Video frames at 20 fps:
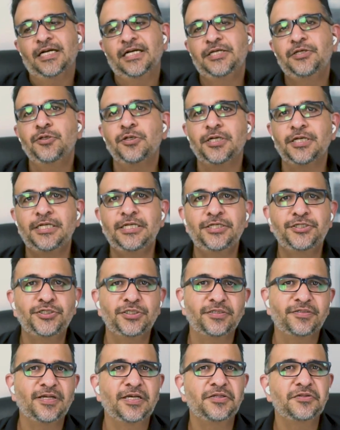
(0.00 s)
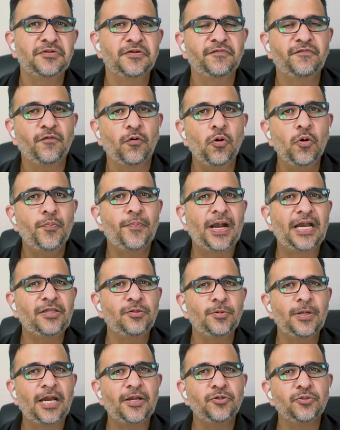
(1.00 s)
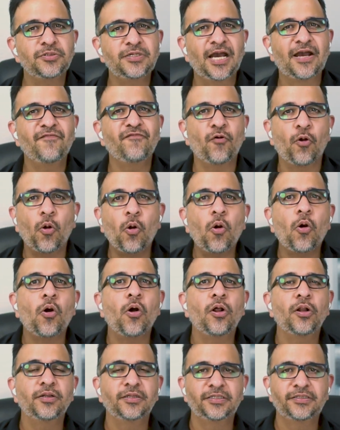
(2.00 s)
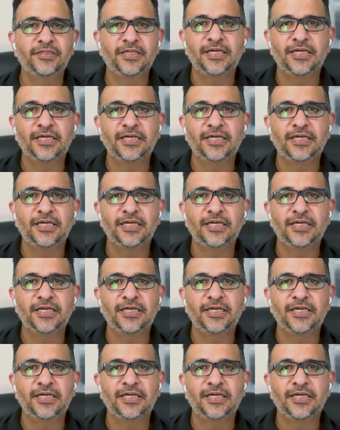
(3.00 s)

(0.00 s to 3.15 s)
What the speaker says: initial sense of, oh, by the way, I don't have all the